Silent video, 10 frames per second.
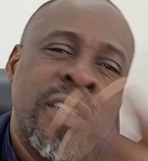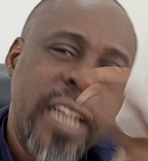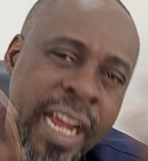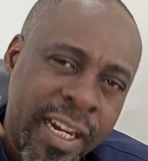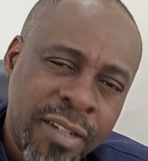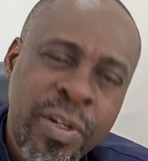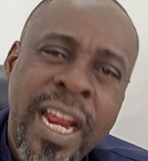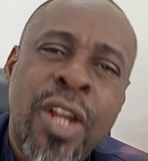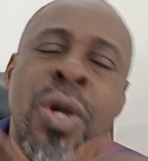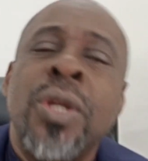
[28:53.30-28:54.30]
Then when
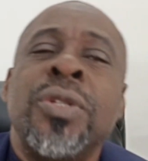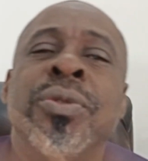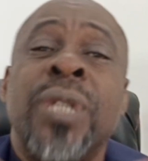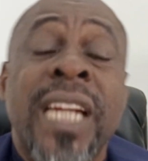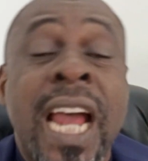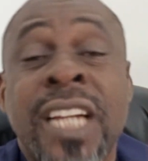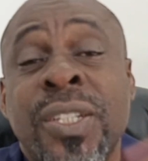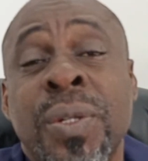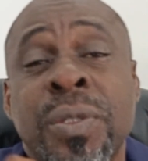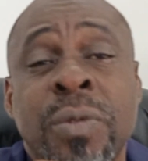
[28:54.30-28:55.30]
I call you, you can
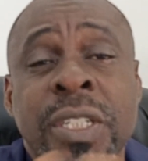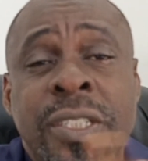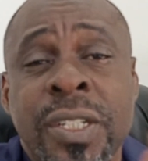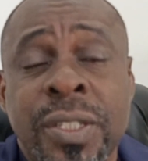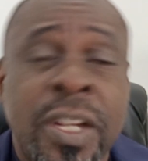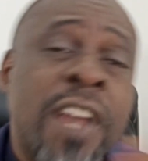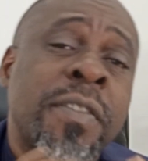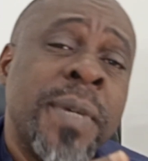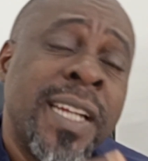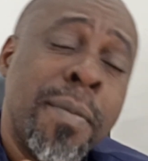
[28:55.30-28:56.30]
ask all the questions you
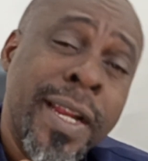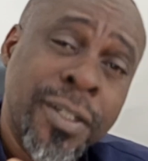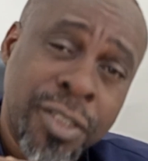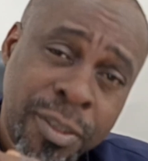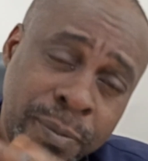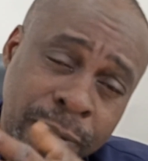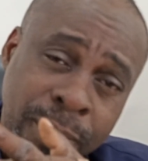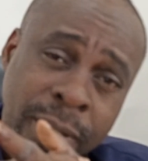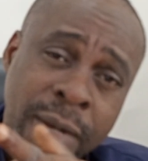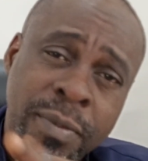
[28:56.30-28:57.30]
have about our mentorship
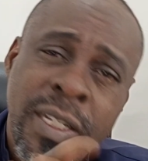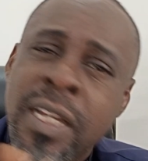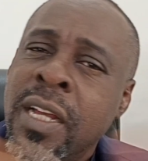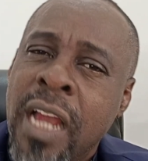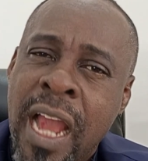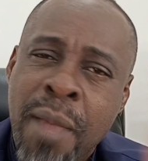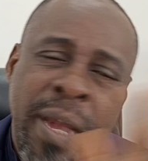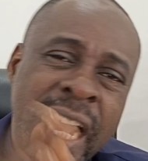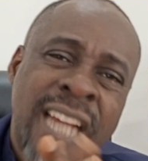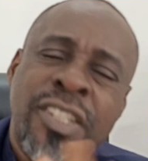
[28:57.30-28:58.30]
program. I
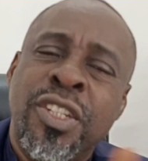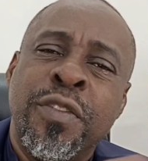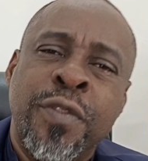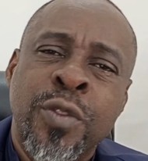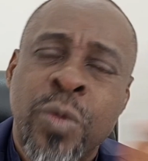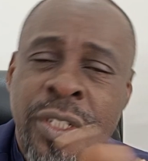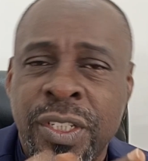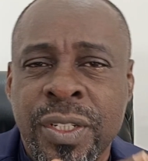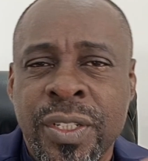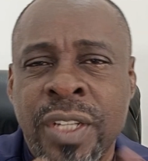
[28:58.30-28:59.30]
might ask you a few
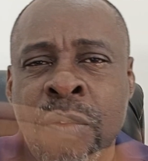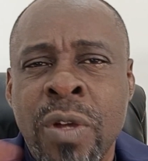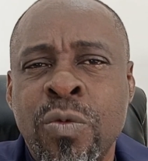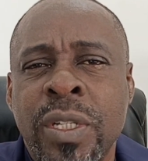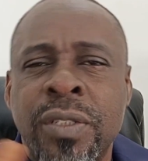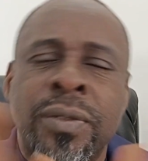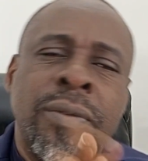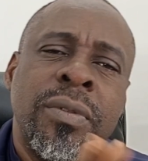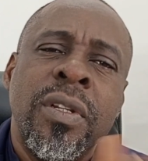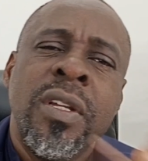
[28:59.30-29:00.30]
questions. And when we're
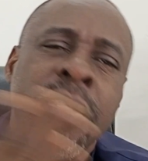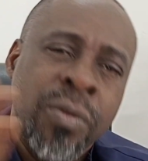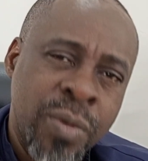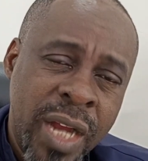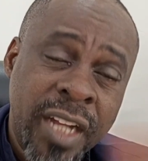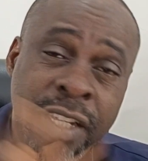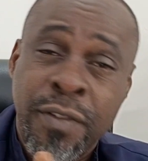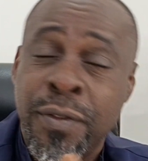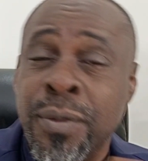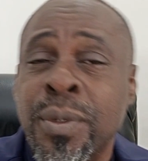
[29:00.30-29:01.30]
through, we will now
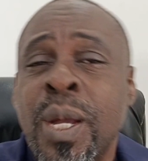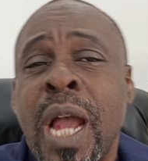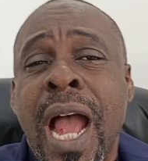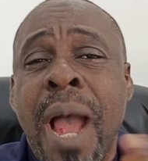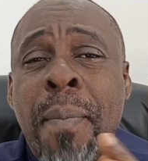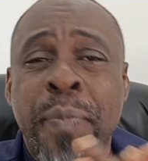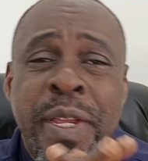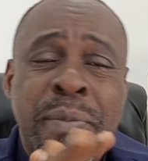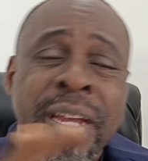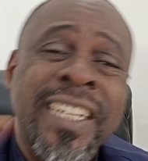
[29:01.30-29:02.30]
give you our
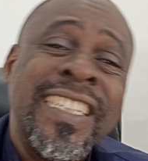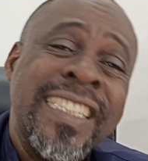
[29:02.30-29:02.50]
payment